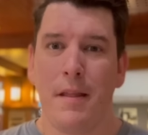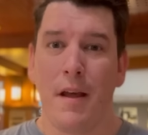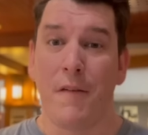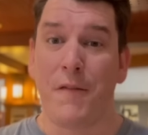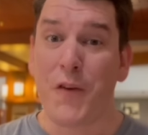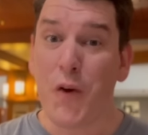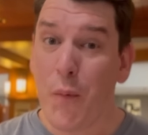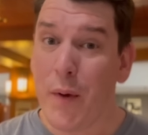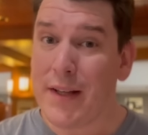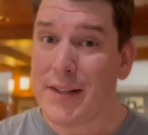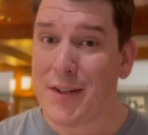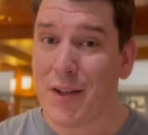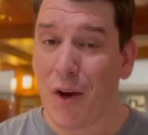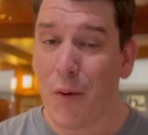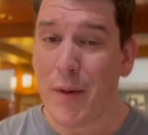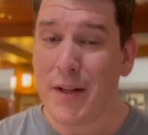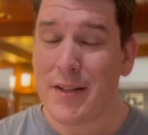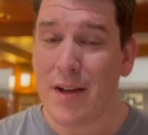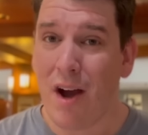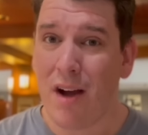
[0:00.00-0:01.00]
few weeks ago,
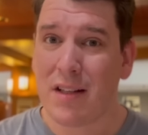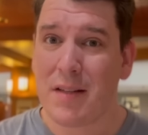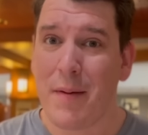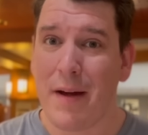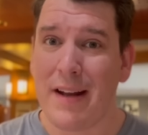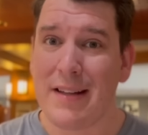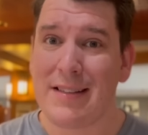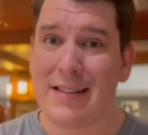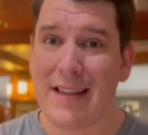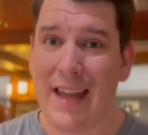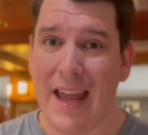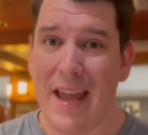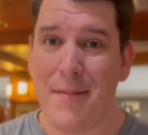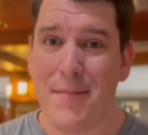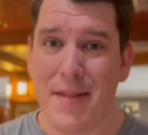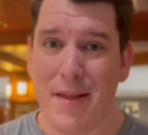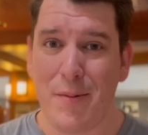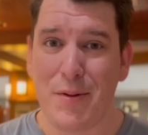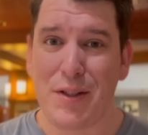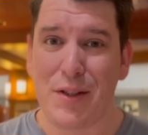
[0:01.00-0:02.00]
we talked about a
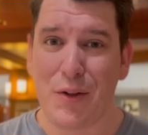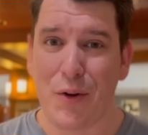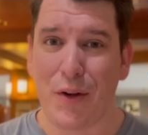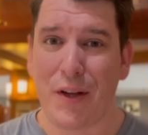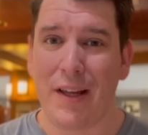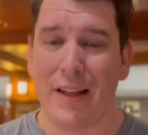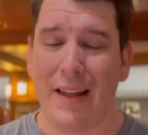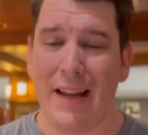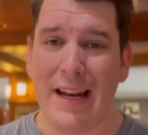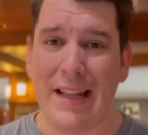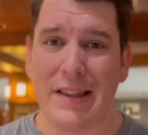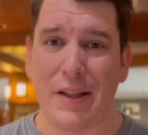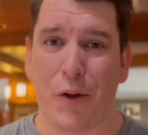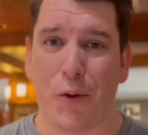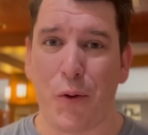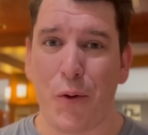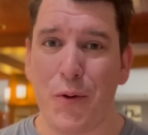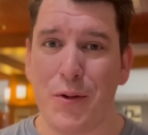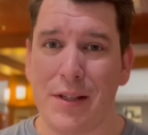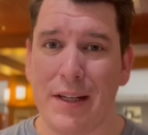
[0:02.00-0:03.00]
scam that was circulating the
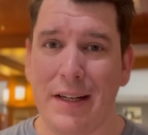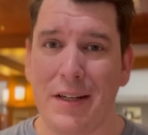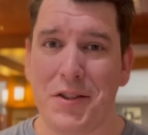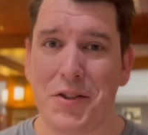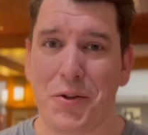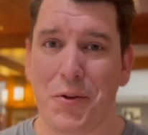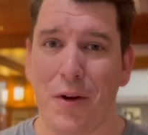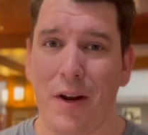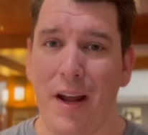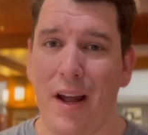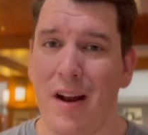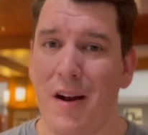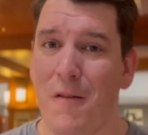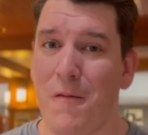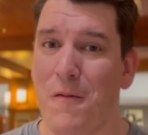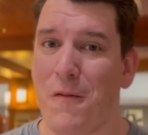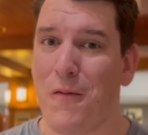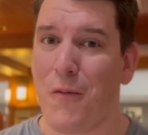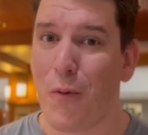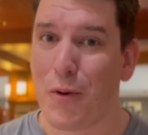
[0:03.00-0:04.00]
cruise industry, and
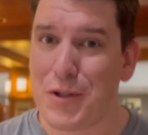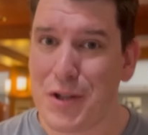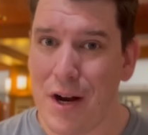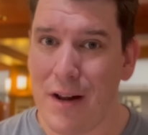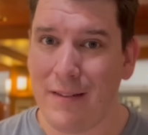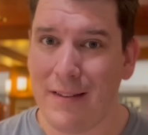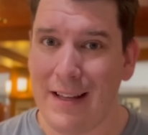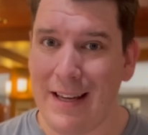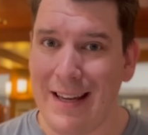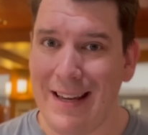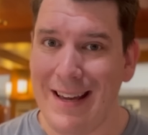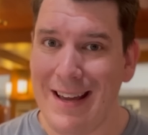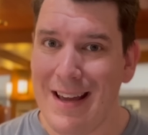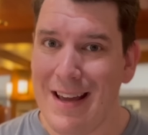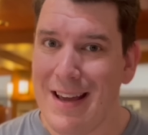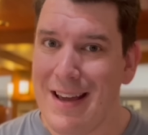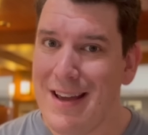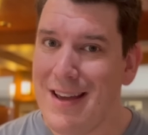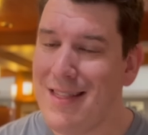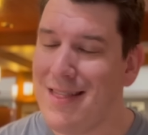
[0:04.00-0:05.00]
unfortunately,
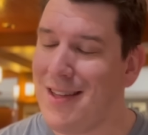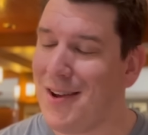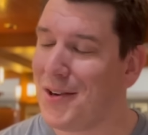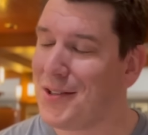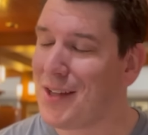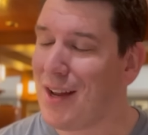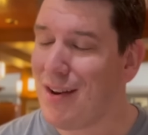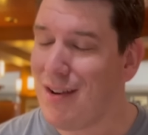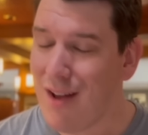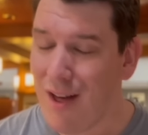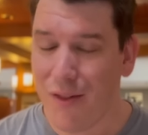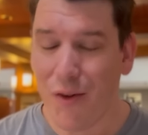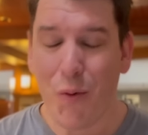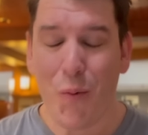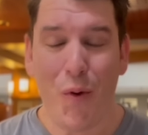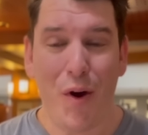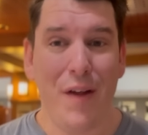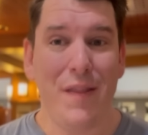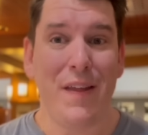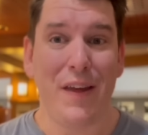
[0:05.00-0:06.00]
there's another
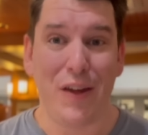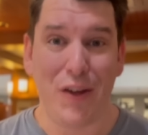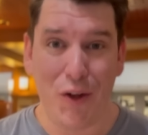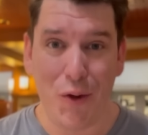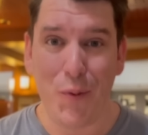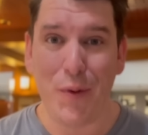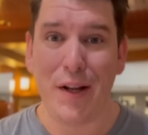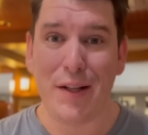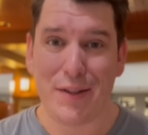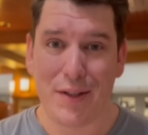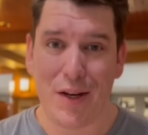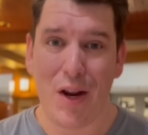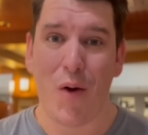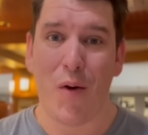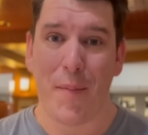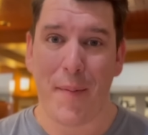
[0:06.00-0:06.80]
one that you need to know